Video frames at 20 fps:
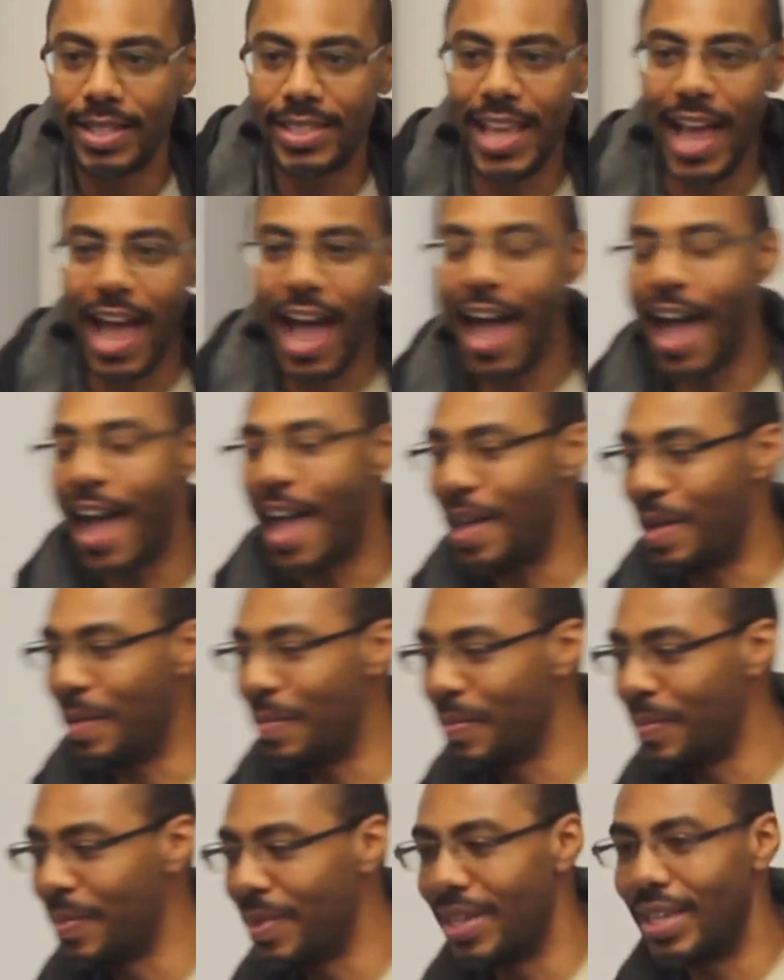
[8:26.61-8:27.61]

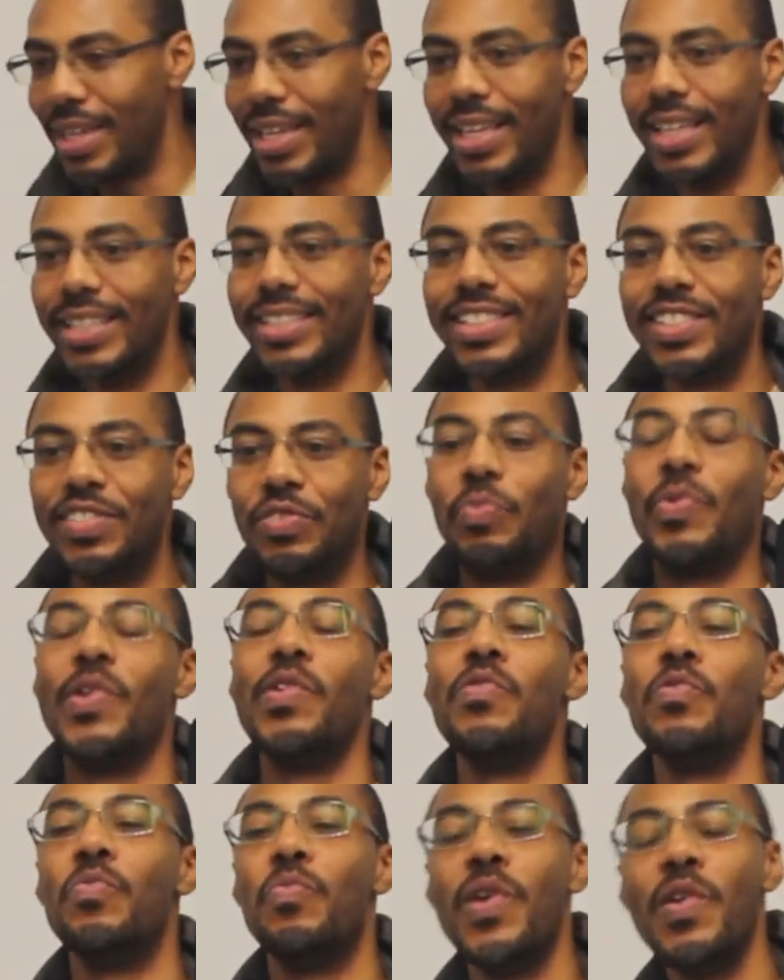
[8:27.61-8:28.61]
Time is,
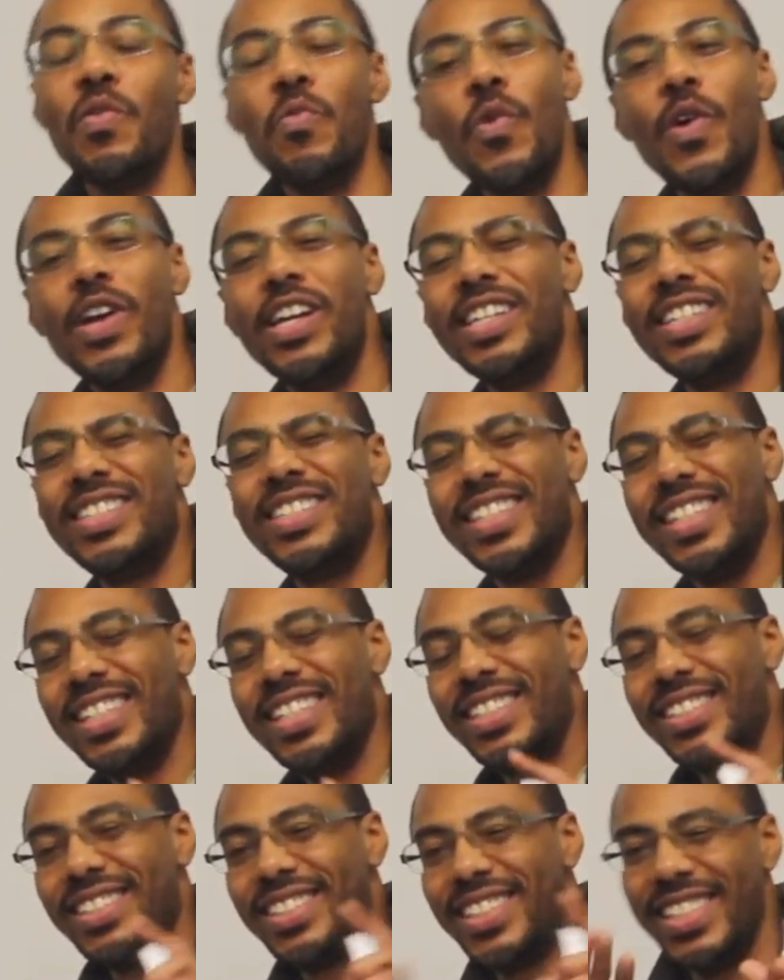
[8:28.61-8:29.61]
we wanted
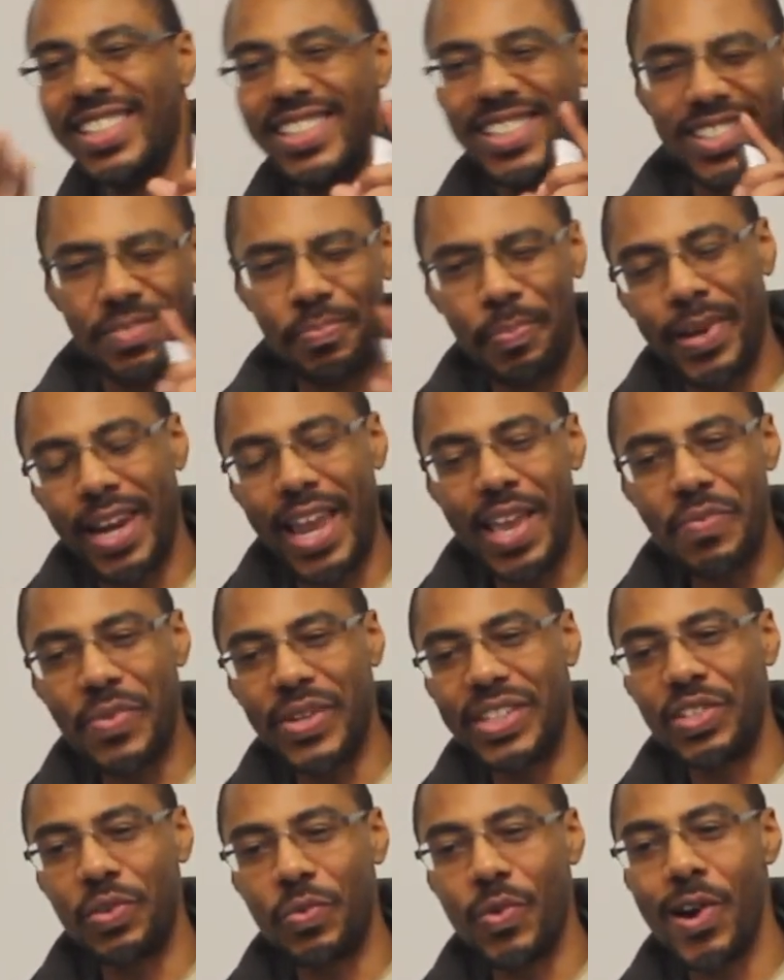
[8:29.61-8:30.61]
to just play
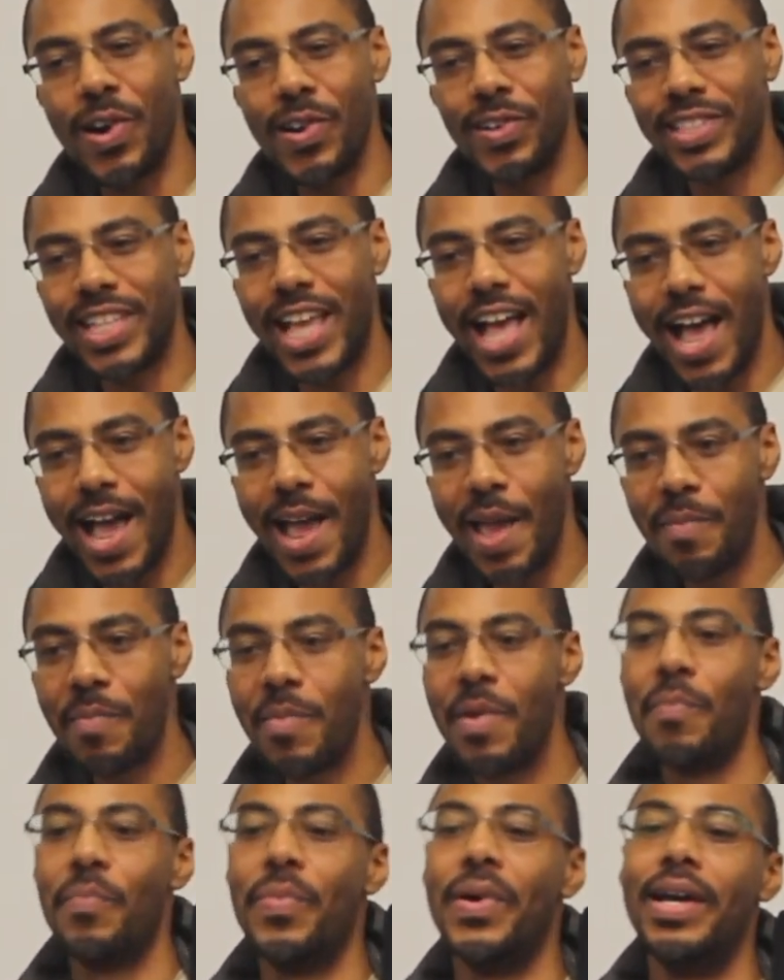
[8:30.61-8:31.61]
with the word time,
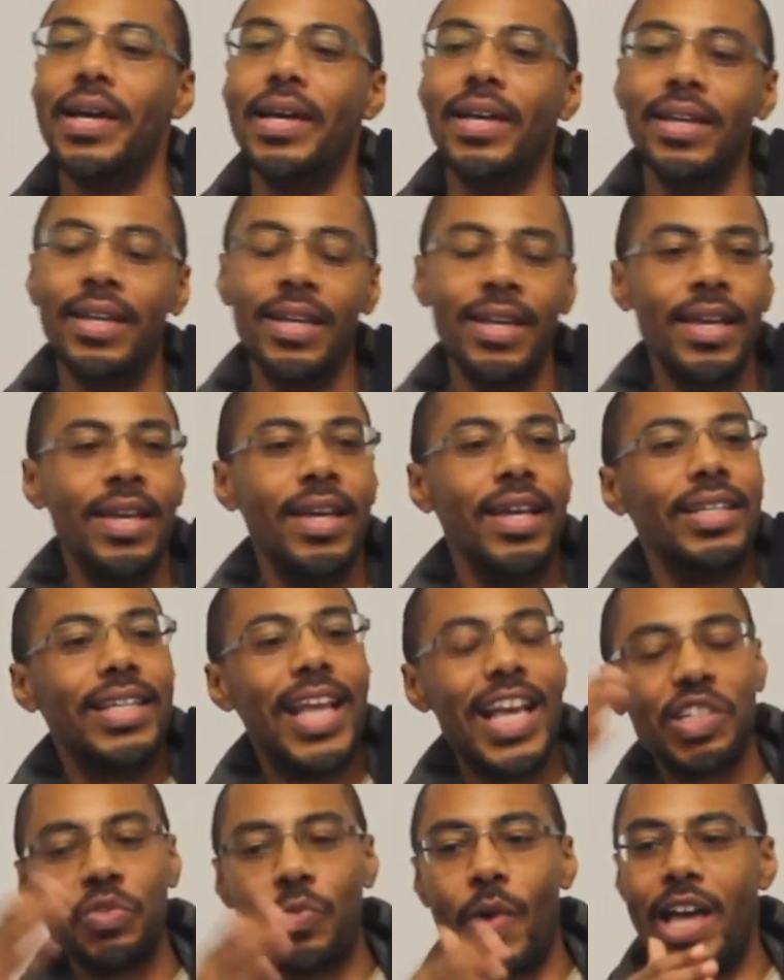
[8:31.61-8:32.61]
but
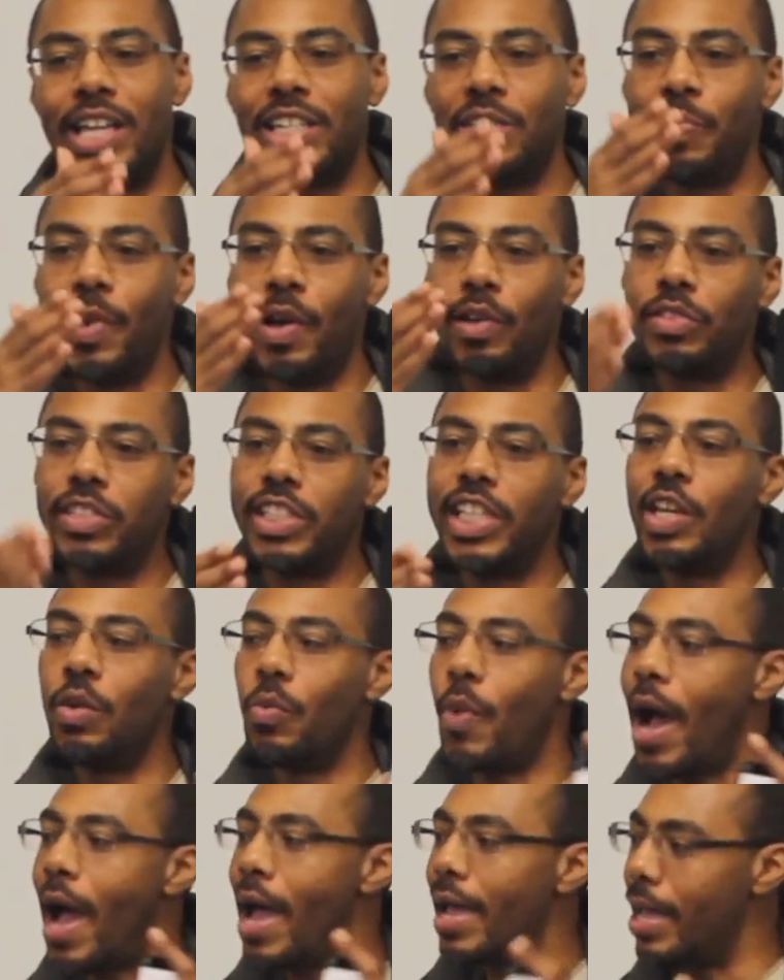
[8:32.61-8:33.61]
that's why it's spelled
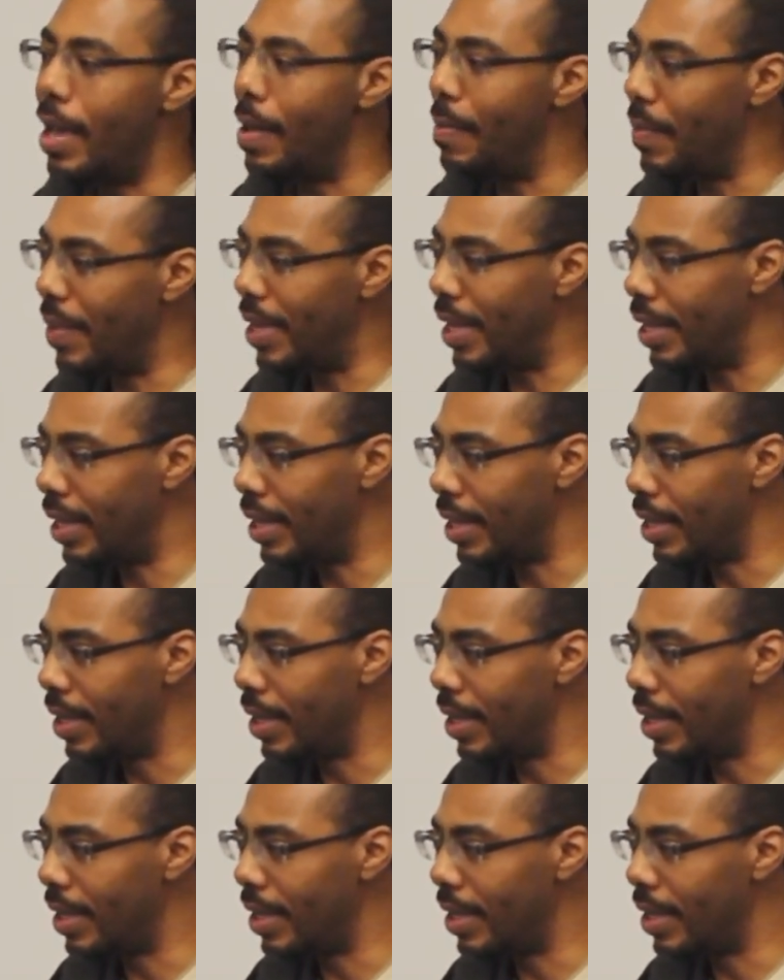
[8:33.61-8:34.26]
TYME.